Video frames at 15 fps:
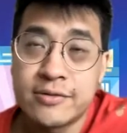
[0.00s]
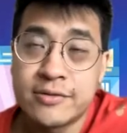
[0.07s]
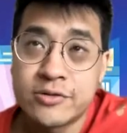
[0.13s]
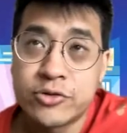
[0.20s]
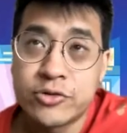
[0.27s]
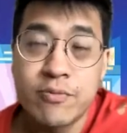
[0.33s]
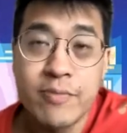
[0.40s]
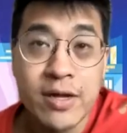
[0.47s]

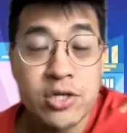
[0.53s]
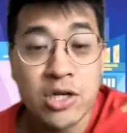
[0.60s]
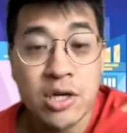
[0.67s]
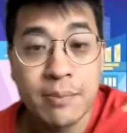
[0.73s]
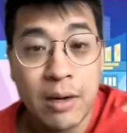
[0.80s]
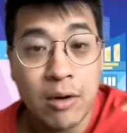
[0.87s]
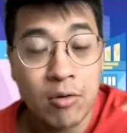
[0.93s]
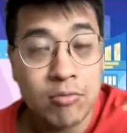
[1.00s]
So you mentioned
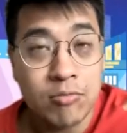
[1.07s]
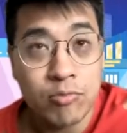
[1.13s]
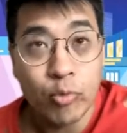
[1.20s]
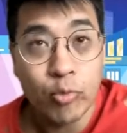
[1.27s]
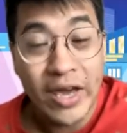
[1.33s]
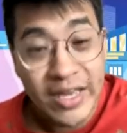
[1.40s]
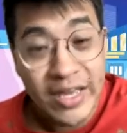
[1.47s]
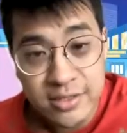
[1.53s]
about
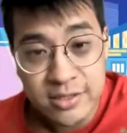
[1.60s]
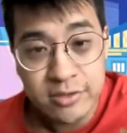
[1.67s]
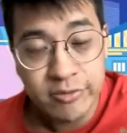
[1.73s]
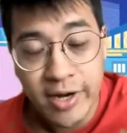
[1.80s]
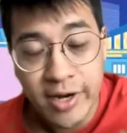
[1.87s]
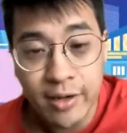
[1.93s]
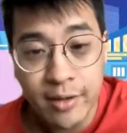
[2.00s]
waste, right?